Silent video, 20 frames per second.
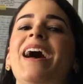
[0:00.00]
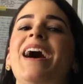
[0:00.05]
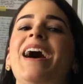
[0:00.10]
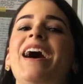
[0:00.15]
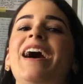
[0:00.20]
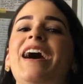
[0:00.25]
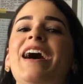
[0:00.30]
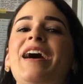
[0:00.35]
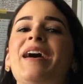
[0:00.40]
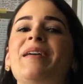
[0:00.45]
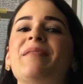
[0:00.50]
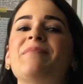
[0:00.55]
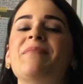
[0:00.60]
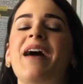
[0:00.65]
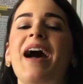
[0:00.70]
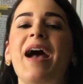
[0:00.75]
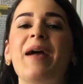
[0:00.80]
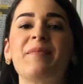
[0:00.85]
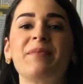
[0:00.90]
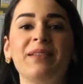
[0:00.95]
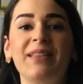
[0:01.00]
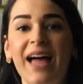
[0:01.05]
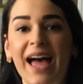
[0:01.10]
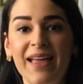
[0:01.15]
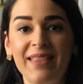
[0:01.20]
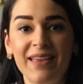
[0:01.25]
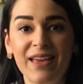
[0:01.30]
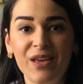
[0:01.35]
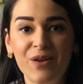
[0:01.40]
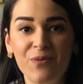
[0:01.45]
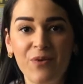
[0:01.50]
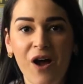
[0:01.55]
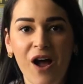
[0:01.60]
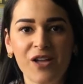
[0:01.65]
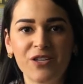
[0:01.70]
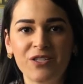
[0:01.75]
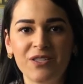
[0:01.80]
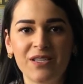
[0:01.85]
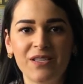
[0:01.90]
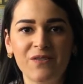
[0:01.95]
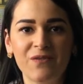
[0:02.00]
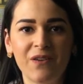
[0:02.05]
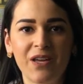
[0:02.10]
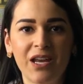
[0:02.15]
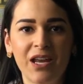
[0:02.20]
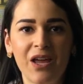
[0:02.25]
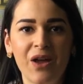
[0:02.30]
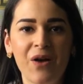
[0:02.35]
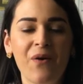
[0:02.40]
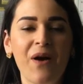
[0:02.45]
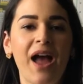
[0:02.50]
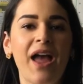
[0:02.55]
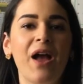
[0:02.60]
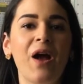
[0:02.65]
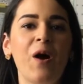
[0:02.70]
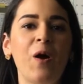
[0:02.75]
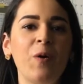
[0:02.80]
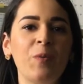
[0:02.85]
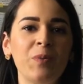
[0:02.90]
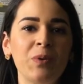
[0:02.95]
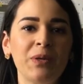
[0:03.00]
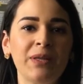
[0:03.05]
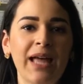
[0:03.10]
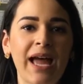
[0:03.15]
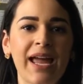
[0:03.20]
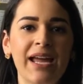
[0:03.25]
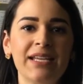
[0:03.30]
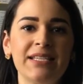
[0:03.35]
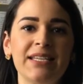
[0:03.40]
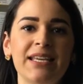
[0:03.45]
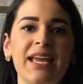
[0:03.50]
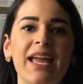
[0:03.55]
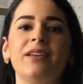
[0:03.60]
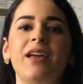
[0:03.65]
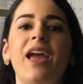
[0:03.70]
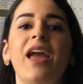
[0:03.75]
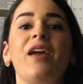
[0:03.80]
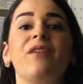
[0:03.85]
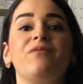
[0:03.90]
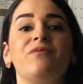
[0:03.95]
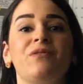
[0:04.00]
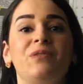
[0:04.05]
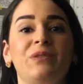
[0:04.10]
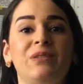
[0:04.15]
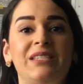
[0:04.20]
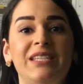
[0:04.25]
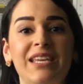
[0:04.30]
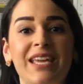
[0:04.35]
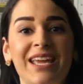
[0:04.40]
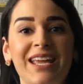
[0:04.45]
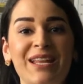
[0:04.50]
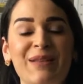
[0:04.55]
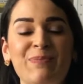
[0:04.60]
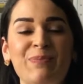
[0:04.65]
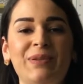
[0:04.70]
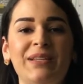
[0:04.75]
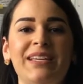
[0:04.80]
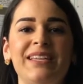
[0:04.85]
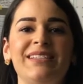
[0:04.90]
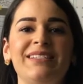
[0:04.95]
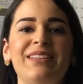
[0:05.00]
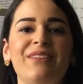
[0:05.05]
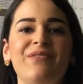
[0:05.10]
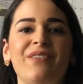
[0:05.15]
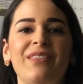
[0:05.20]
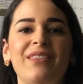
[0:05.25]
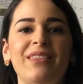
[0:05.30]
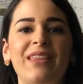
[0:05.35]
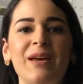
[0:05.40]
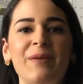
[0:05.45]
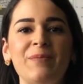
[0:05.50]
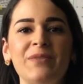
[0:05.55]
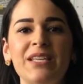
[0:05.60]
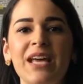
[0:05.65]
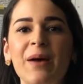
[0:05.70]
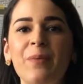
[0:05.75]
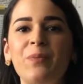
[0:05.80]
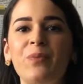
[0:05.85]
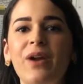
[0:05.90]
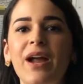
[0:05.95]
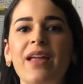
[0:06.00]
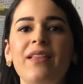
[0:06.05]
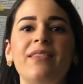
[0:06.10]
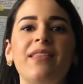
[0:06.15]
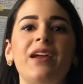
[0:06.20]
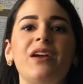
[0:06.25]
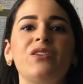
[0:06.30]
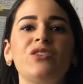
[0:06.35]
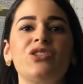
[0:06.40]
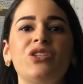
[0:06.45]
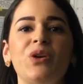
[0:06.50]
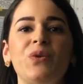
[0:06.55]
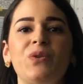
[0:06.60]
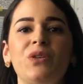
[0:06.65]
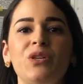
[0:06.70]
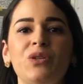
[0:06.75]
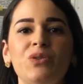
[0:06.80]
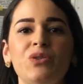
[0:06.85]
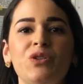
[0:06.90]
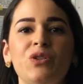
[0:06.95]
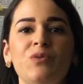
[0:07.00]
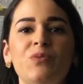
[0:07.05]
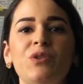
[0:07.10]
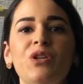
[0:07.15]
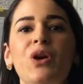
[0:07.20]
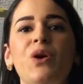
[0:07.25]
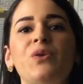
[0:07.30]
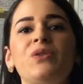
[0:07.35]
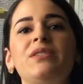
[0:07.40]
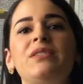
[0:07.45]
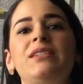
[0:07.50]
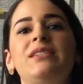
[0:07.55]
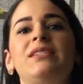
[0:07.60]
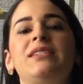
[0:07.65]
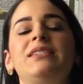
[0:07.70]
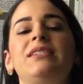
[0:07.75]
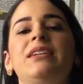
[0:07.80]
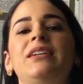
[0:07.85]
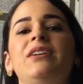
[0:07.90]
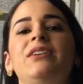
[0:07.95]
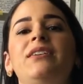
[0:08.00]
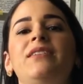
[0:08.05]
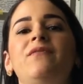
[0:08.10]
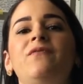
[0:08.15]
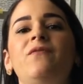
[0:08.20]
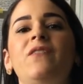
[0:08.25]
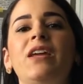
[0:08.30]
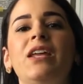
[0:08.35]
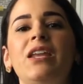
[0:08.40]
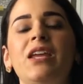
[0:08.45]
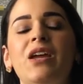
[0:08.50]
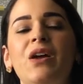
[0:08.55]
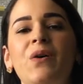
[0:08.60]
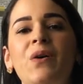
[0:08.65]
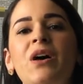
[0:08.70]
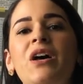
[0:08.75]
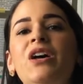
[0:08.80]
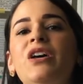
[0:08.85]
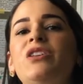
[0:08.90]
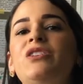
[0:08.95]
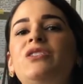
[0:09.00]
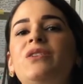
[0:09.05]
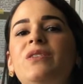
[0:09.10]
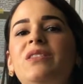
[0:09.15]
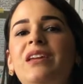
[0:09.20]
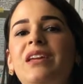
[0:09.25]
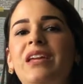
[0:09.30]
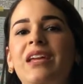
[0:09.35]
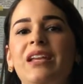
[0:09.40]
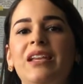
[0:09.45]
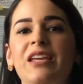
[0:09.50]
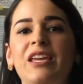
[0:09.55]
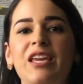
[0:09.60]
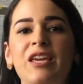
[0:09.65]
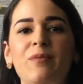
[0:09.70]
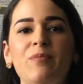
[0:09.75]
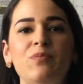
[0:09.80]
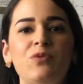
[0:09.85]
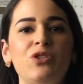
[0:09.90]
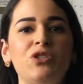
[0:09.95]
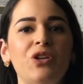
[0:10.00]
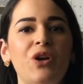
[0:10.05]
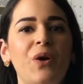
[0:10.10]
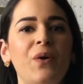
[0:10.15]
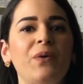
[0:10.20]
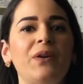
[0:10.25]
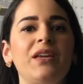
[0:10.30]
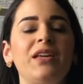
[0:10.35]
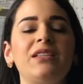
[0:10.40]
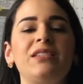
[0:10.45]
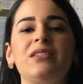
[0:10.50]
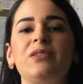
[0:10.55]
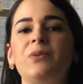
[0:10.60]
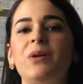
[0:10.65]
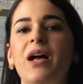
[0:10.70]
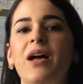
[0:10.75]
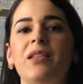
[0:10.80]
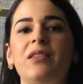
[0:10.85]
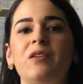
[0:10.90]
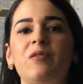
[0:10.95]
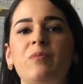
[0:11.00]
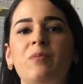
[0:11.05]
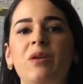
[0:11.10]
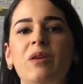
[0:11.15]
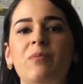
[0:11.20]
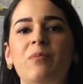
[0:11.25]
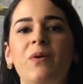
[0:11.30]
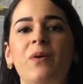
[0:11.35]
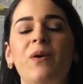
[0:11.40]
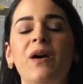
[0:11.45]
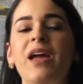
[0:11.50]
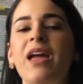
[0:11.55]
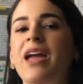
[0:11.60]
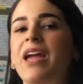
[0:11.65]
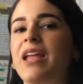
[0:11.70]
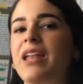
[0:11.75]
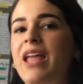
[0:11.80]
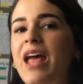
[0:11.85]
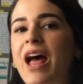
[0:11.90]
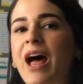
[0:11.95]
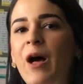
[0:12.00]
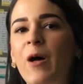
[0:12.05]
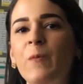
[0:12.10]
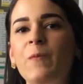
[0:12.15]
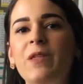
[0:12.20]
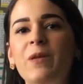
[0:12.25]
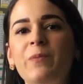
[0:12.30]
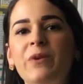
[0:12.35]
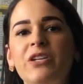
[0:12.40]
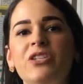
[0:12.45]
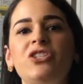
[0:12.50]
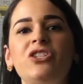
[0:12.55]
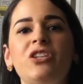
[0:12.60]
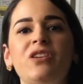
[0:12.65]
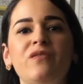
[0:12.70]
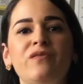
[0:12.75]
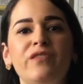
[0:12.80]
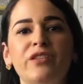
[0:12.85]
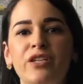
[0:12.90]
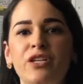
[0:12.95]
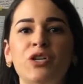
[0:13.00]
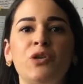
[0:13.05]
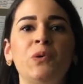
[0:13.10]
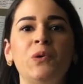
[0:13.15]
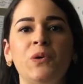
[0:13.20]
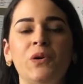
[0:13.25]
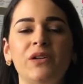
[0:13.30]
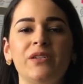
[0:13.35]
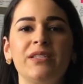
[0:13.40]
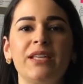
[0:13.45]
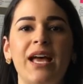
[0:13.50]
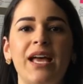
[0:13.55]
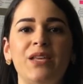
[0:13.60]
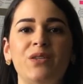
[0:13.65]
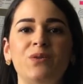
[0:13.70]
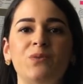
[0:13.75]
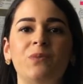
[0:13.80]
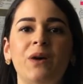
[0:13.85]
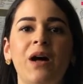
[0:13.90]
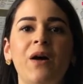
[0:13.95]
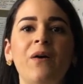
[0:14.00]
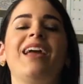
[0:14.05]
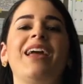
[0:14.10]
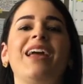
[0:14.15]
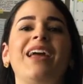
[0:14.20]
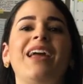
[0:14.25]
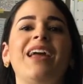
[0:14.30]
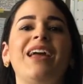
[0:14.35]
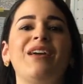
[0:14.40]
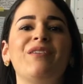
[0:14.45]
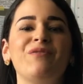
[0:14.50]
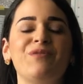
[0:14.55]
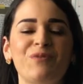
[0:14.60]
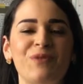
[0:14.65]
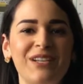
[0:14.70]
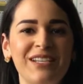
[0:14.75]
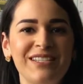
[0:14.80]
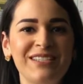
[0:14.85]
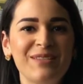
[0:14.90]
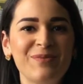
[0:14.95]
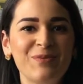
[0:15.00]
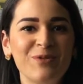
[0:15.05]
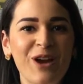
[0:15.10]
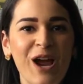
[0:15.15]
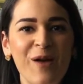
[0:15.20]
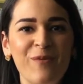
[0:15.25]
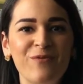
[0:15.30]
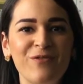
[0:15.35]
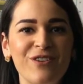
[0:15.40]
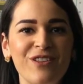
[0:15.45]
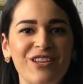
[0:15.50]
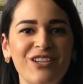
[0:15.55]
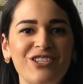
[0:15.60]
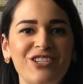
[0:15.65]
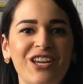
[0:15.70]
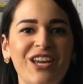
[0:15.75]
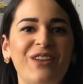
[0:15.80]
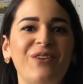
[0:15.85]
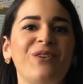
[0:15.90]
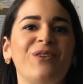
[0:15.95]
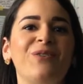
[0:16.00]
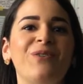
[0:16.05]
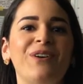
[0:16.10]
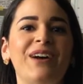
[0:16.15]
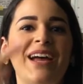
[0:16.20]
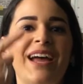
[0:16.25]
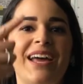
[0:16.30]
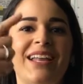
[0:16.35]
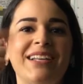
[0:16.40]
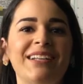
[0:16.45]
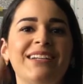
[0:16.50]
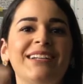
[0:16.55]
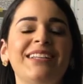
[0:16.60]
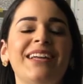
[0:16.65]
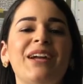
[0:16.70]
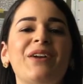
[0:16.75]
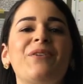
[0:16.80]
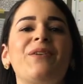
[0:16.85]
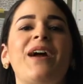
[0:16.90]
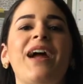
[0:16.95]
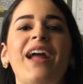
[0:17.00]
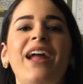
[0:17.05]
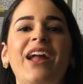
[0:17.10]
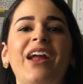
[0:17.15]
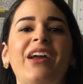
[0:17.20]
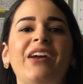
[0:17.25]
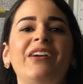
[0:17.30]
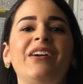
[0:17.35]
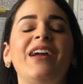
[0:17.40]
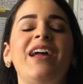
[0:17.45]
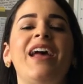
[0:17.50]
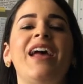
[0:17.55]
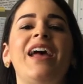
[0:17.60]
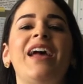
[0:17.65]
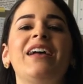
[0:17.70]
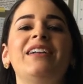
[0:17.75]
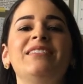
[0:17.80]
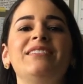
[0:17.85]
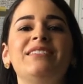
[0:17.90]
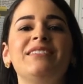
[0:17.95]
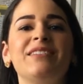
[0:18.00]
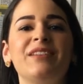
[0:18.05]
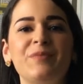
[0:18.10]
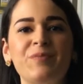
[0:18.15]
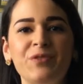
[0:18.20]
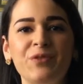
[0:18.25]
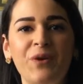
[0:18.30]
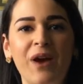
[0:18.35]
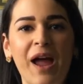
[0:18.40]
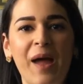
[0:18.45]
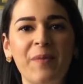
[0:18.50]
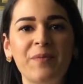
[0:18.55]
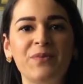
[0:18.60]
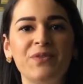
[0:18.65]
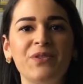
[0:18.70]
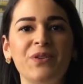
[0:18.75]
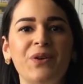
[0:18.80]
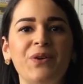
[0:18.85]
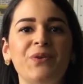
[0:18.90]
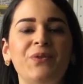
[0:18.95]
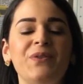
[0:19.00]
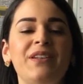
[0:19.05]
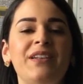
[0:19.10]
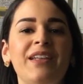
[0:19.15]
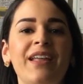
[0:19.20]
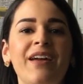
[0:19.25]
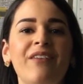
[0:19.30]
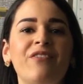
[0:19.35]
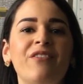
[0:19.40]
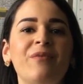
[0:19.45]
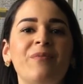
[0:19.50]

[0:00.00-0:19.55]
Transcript: I'm glad that you watched this video. I hope you liked it. If you did, please leave a thumbs up right there so YouTube knows this is a good video, so they can keep showing it to other people and help them achieve their goals as well. If you want to subscribe for the channel, go ahead and click right here and subscribe so you never